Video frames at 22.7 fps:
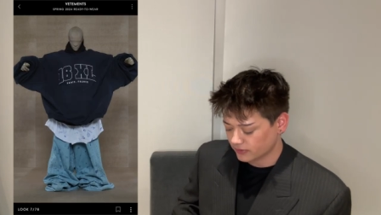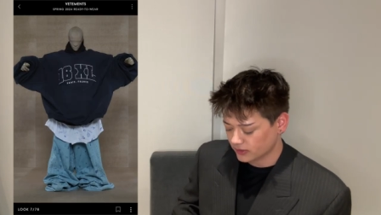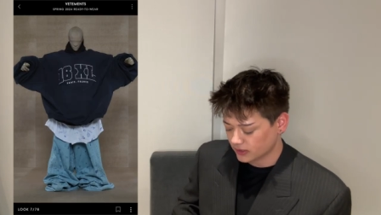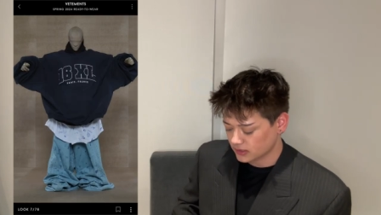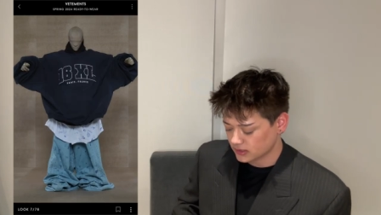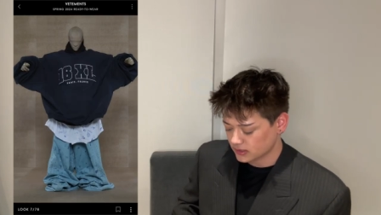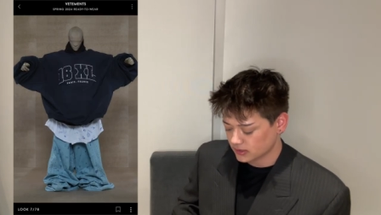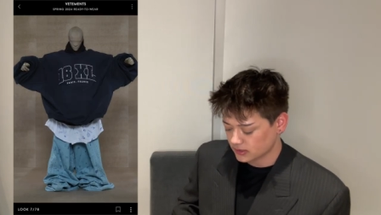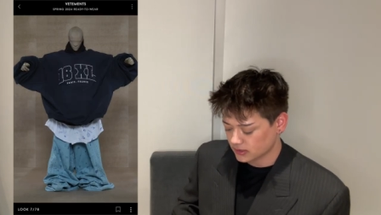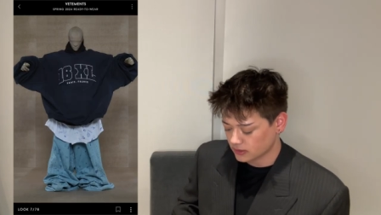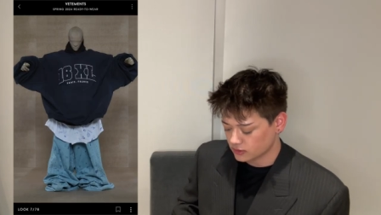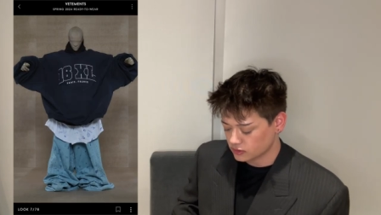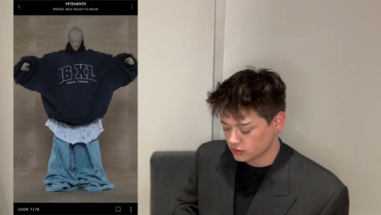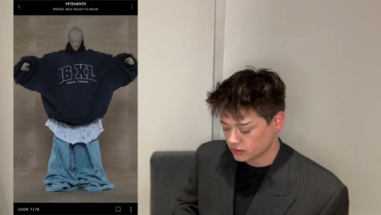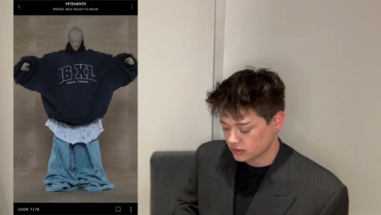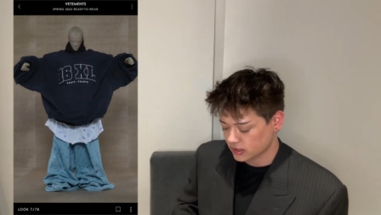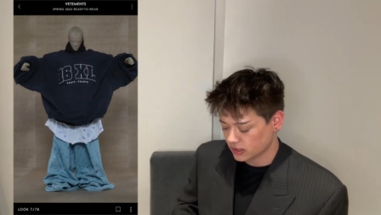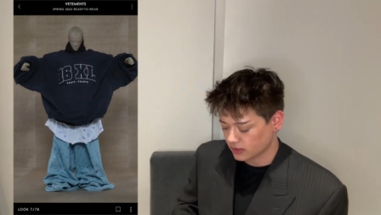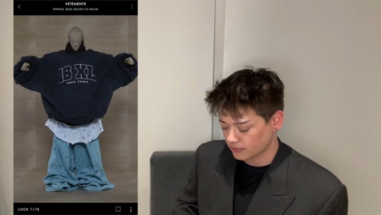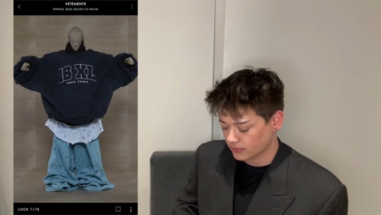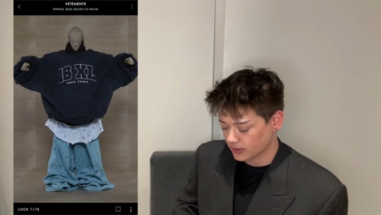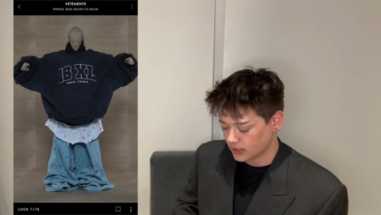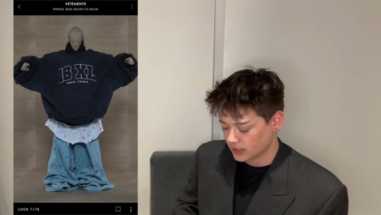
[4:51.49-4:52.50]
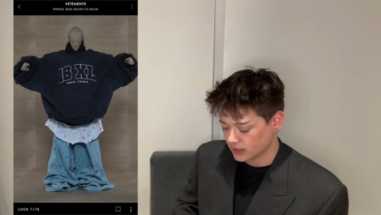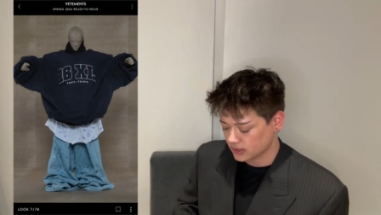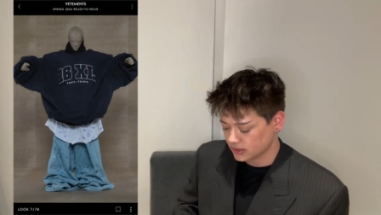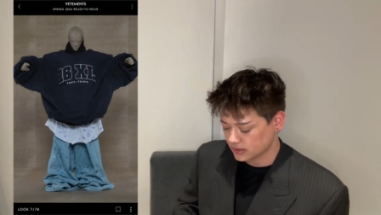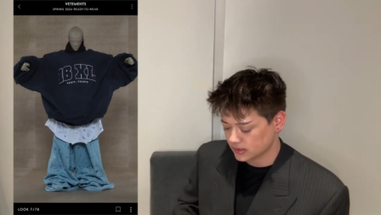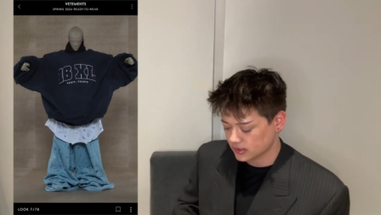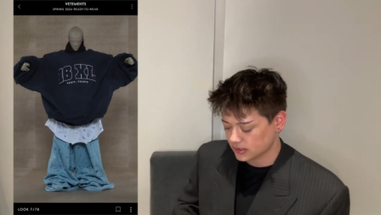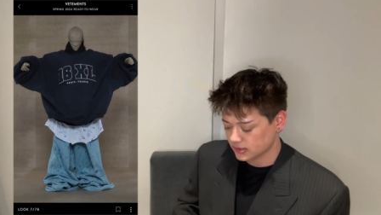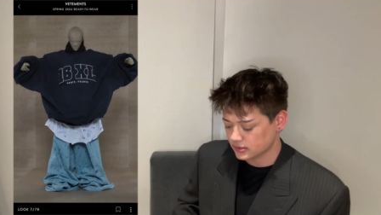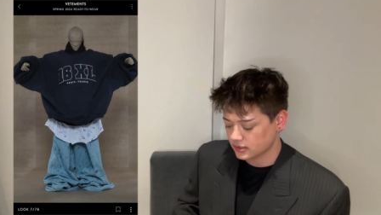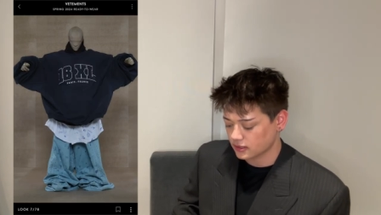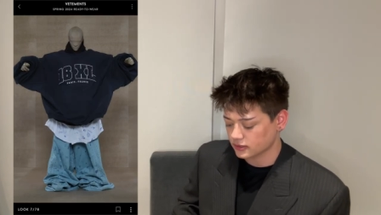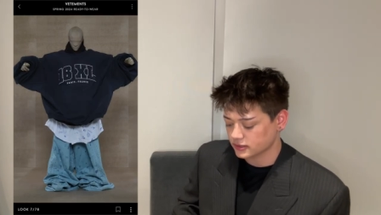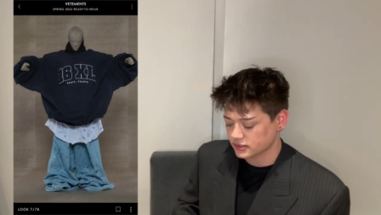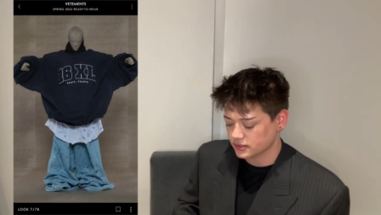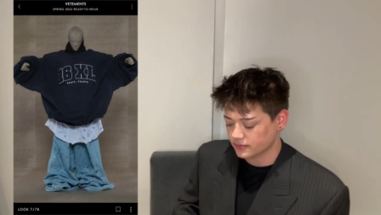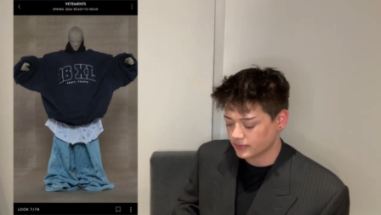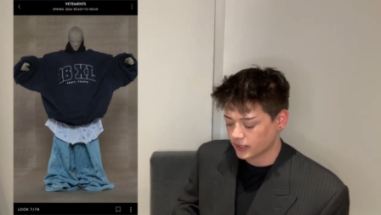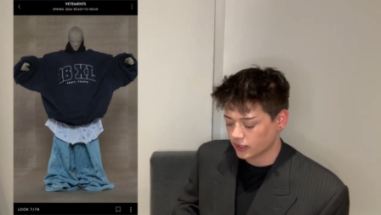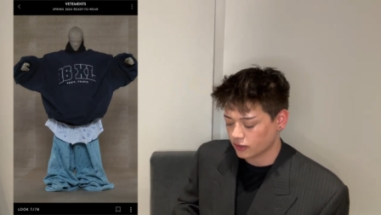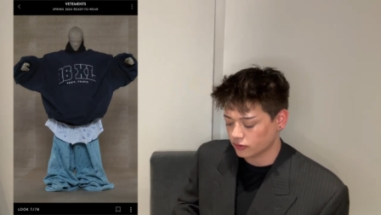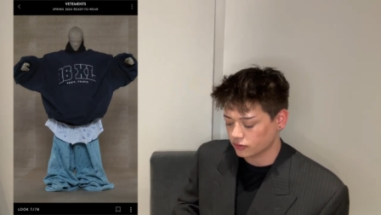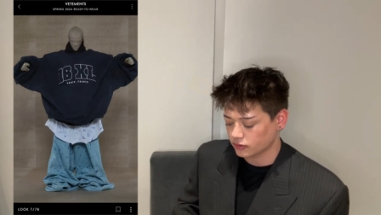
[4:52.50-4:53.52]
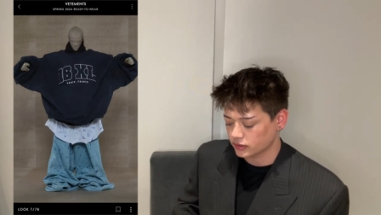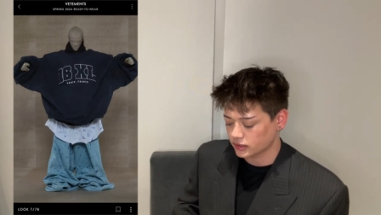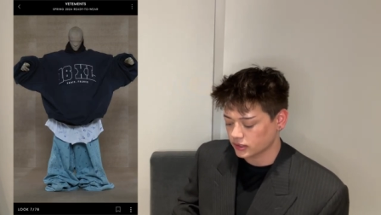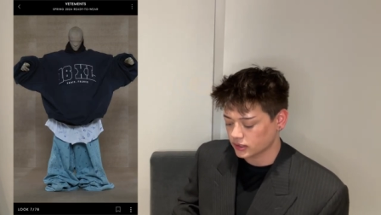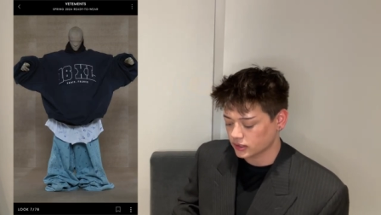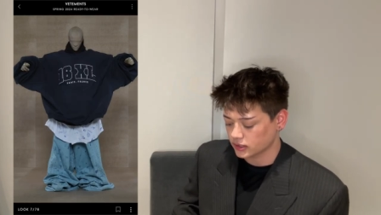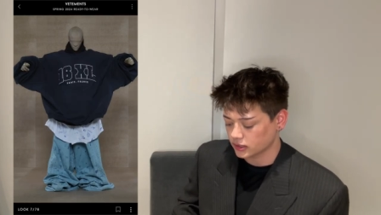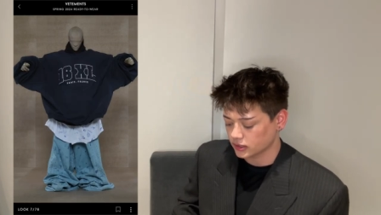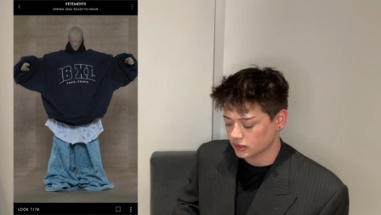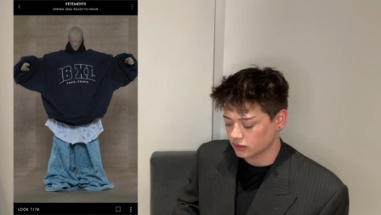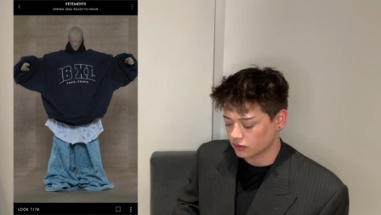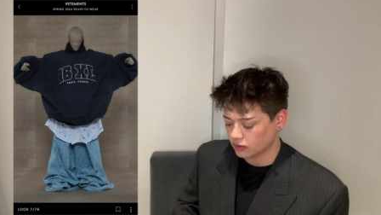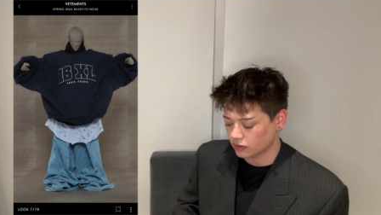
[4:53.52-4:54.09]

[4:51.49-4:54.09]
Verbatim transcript: this is interesting because this talks about the